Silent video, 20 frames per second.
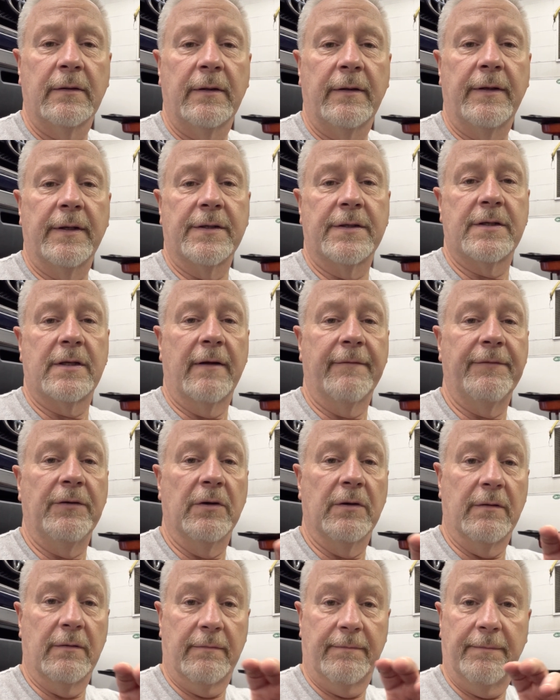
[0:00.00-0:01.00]
the stuff
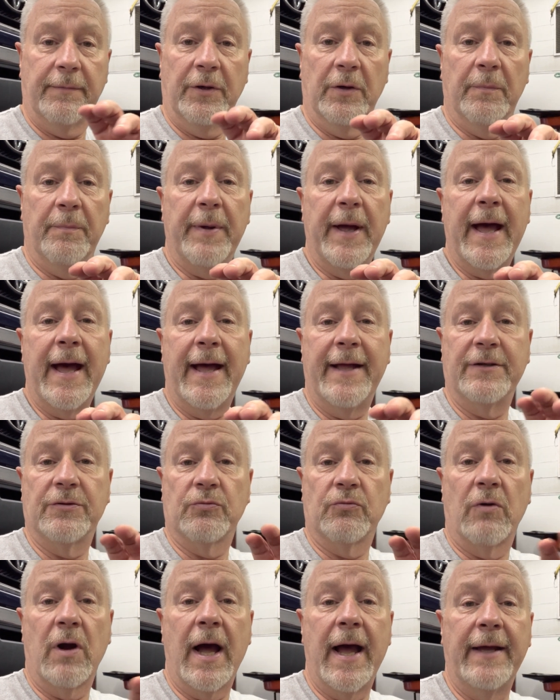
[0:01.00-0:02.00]
your pads
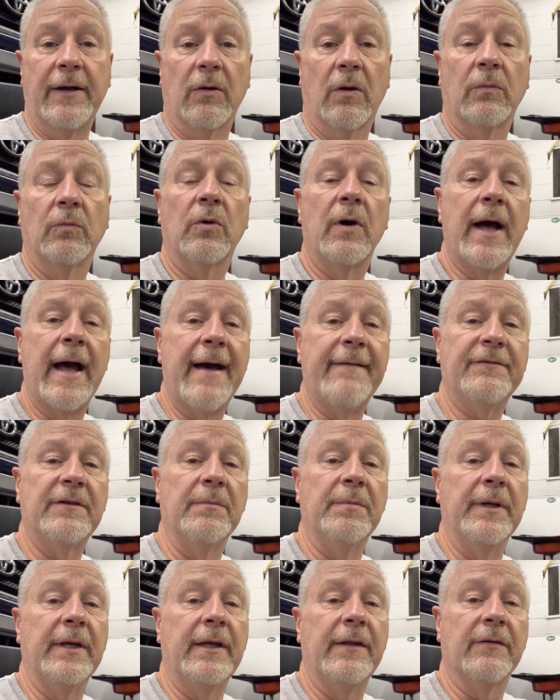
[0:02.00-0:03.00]
ride on, will have to
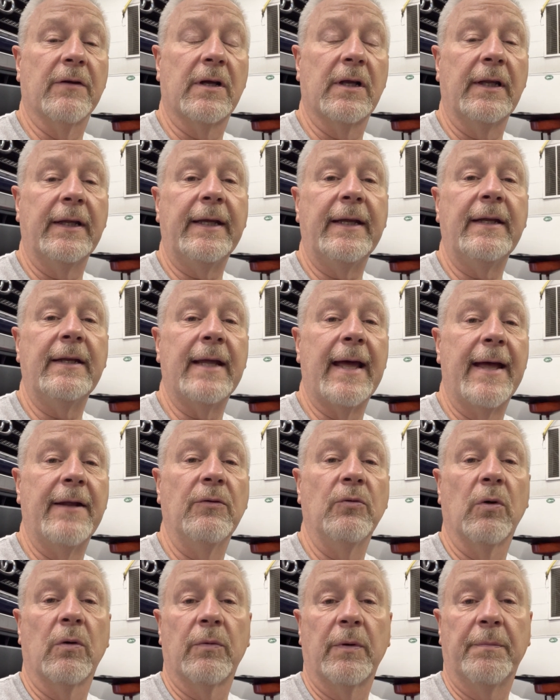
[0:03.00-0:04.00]
be either cleaned
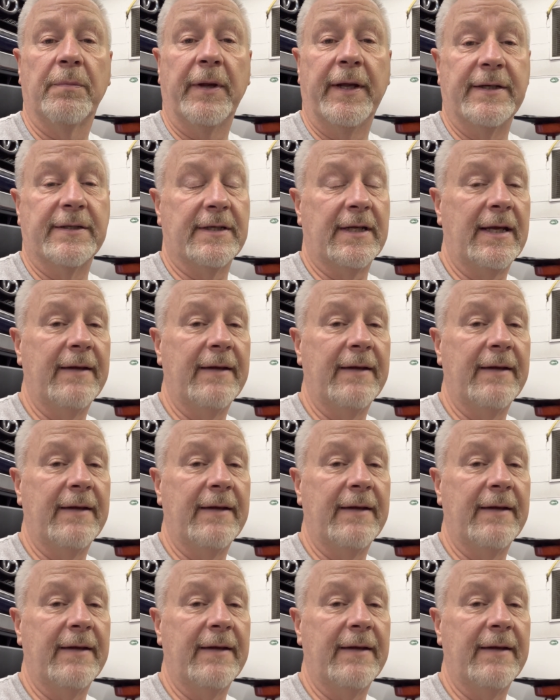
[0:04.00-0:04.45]
and or replaced,